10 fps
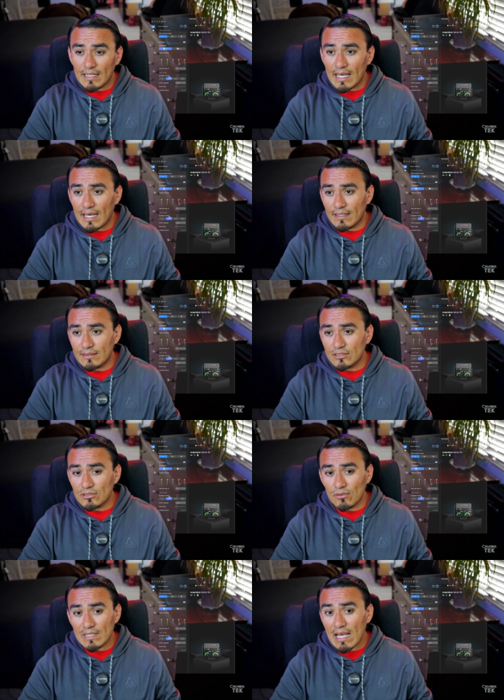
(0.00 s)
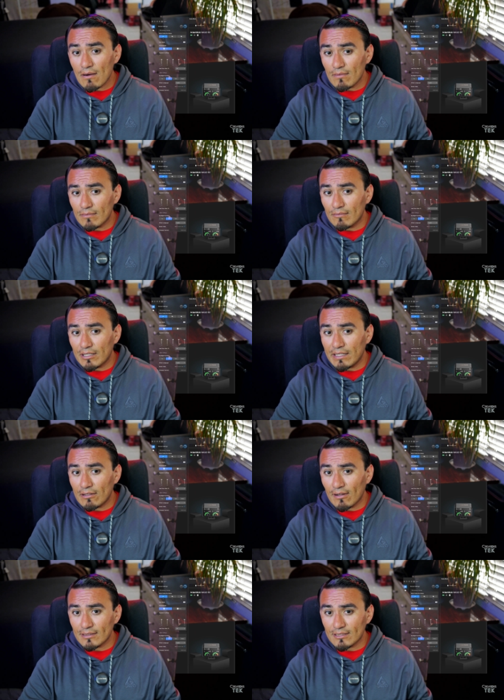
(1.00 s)
And so now we're
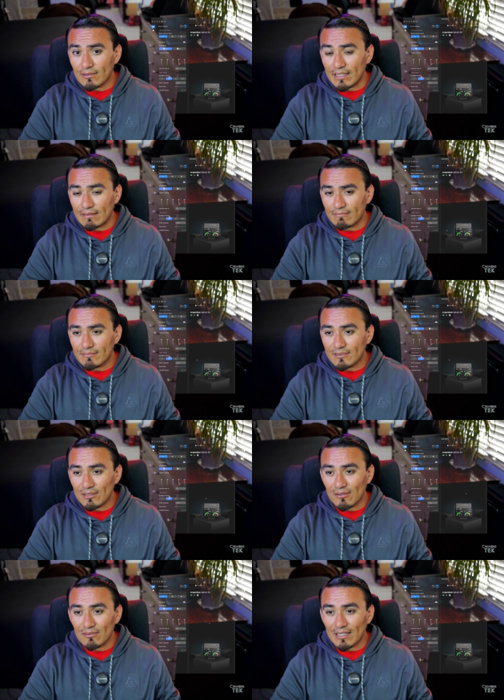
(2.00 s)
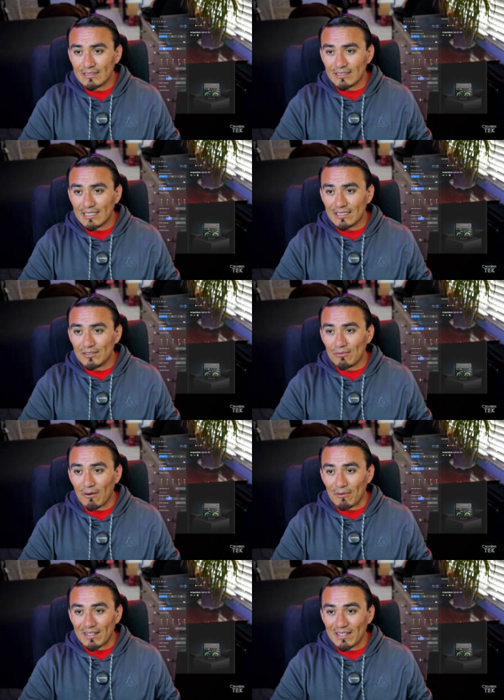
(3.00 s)
here on screen. So let's stick to what
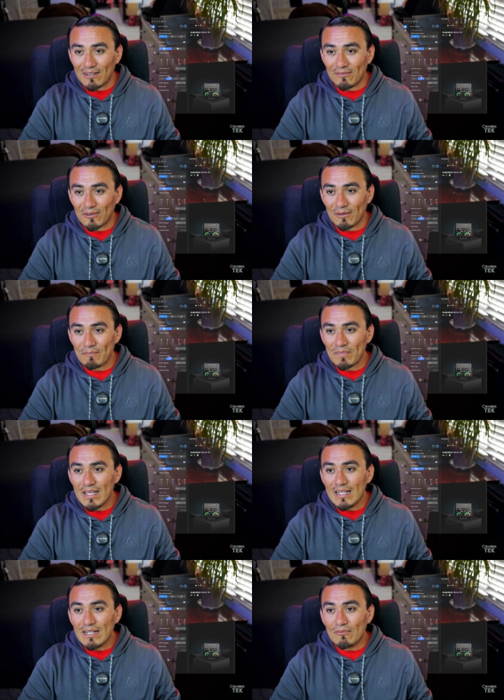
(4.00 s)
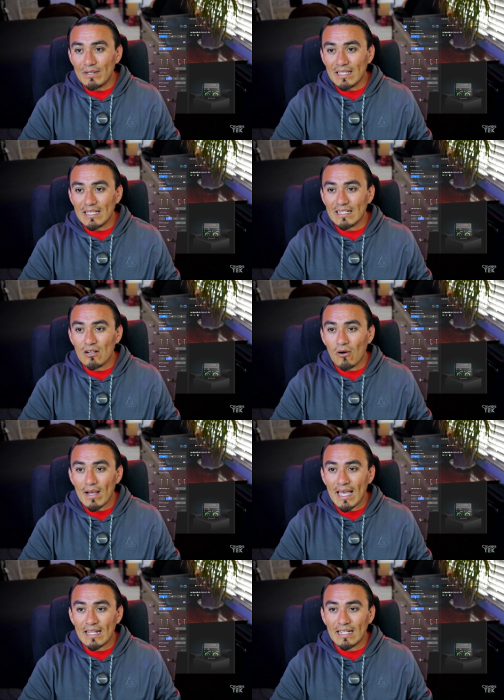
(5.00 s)
we're here for. We can go
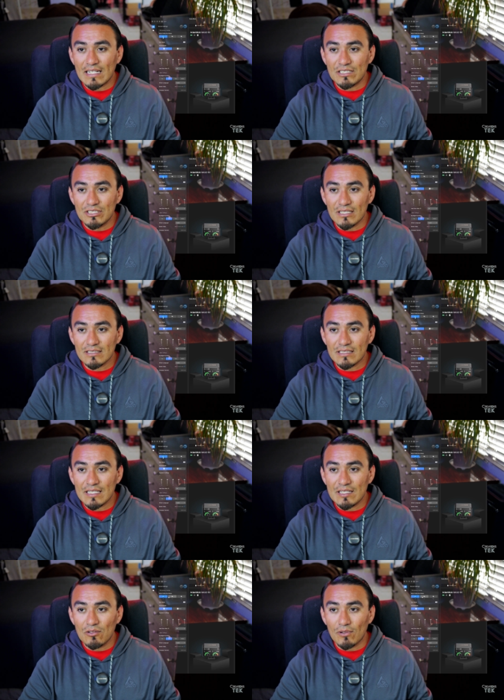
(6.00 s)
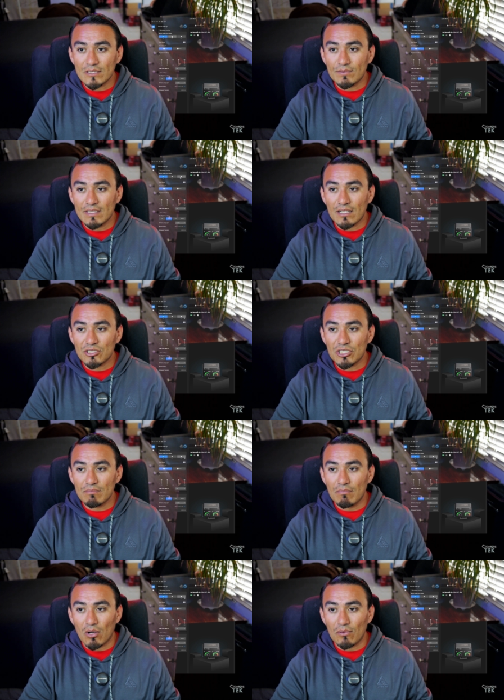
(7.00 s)
ahead and adjust the noise
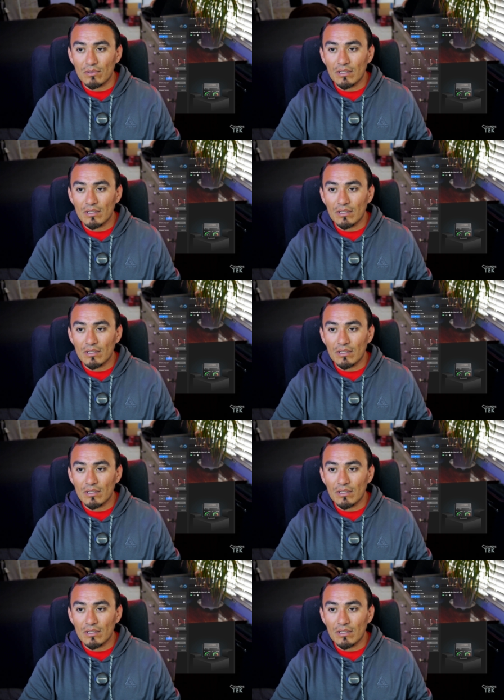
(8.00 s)
reduction mode.